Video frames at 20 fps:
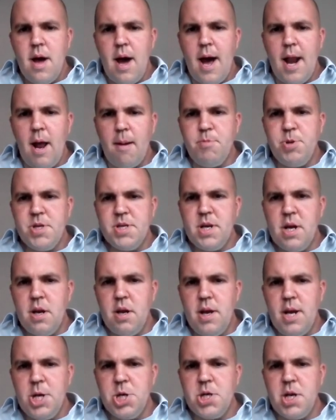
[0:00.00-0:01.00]
And I'm just going
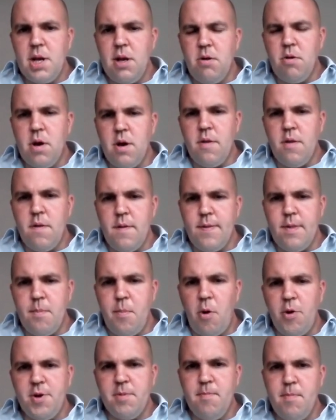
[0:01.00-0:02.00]
to initially look at the
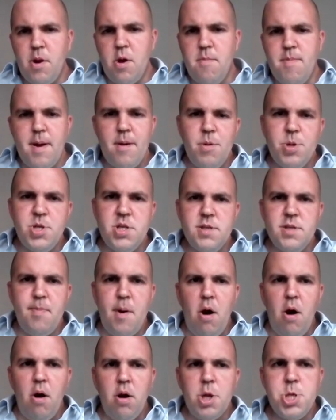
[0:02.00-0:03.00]
bottom blue bit, which is
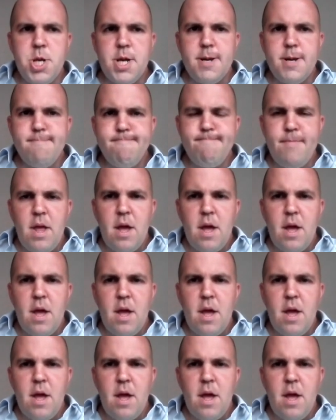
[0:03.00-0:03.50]
biology.